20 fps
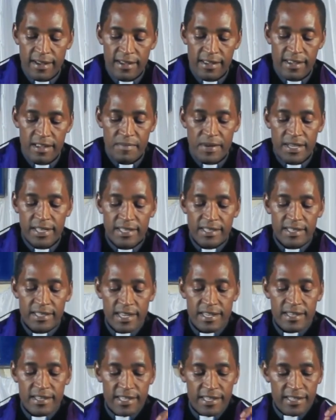he
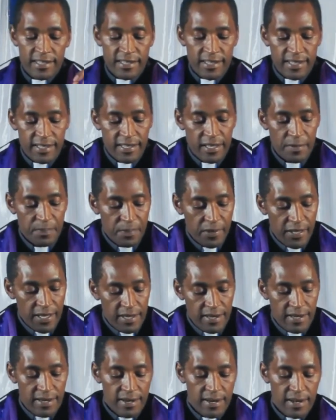maintained his
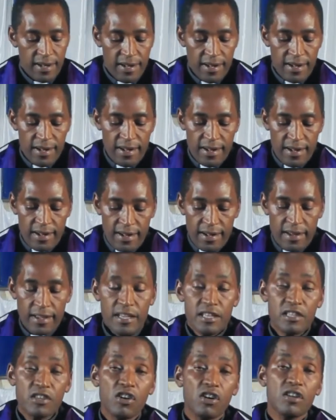discipline
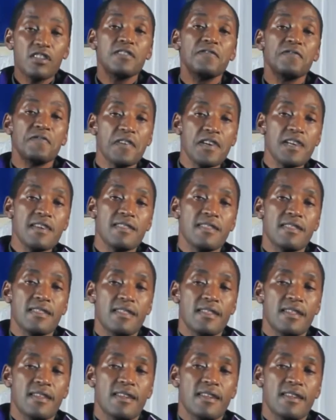in God's faith.